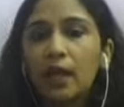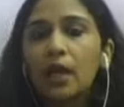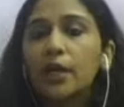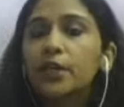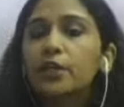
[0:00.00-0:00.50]

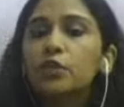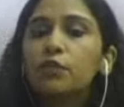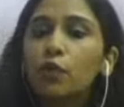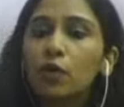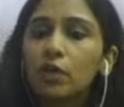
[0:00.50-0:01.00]
continued
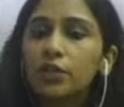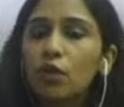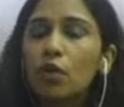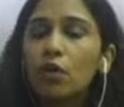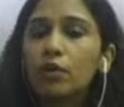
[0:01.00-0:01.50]

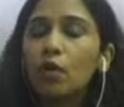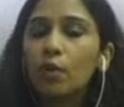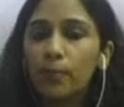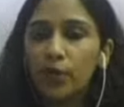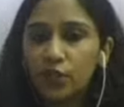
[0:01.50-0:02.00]
focus on
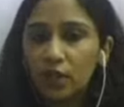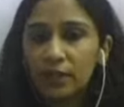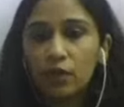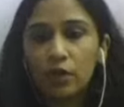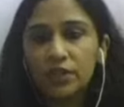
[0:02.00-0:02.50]
operational
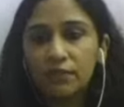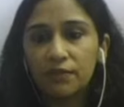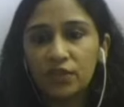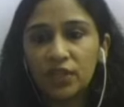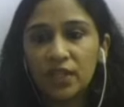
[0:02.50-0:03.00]
and cost
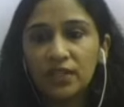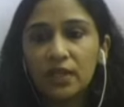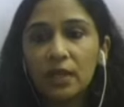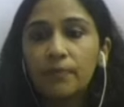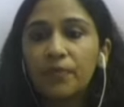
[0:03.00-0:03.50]
efficiencies,